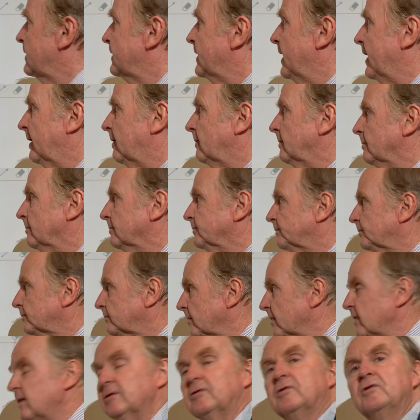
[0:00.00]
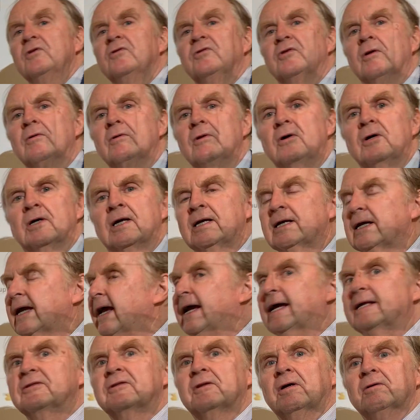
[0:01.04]
Now, this is a look
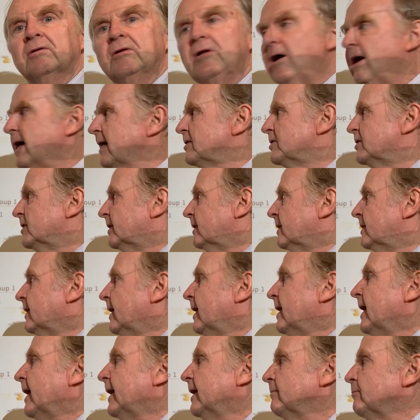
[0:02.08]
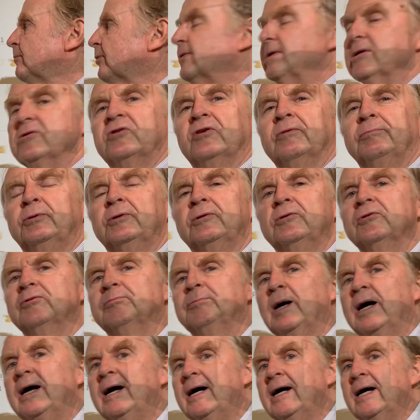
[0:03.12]
at the logic and principles
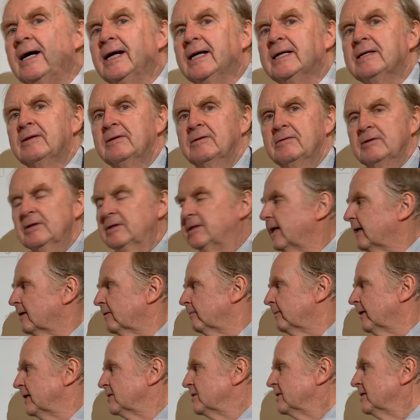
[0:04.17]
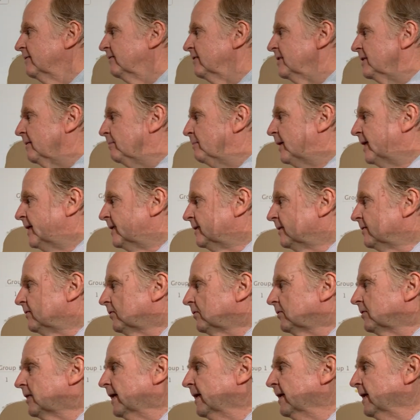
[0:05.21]
behind the Declaration of Independence.
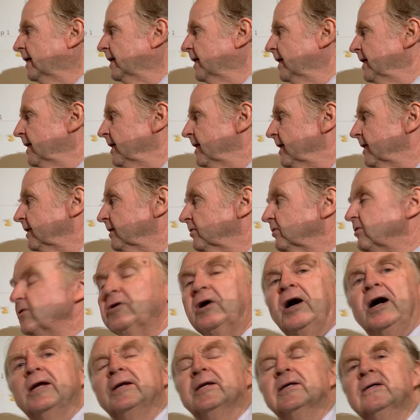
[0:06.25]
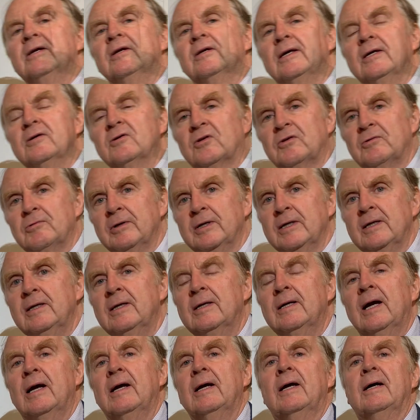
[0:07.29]
It is not a history
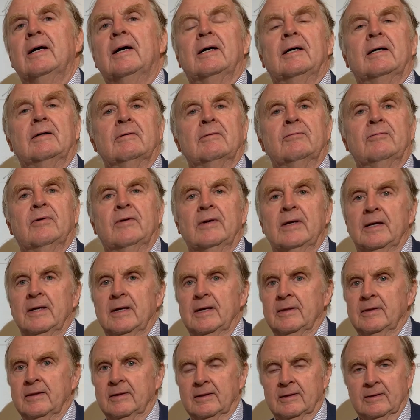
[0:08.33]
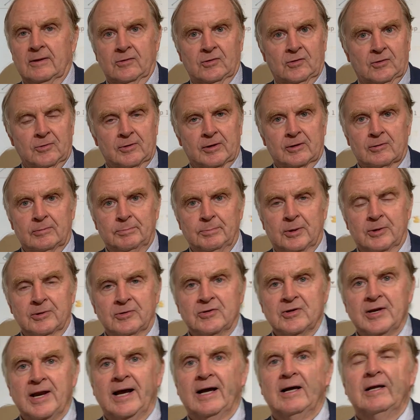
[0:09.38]
of the historical
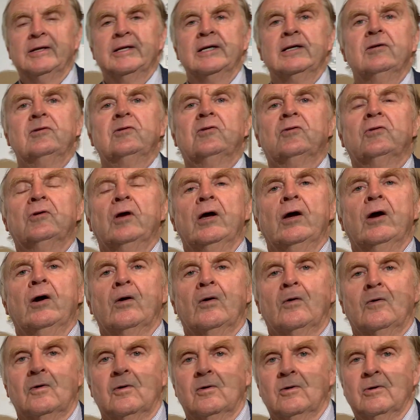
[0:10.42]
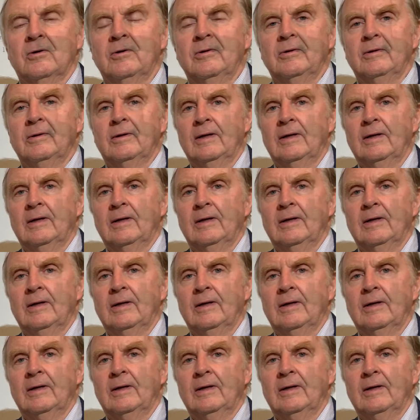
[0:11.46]
personalities or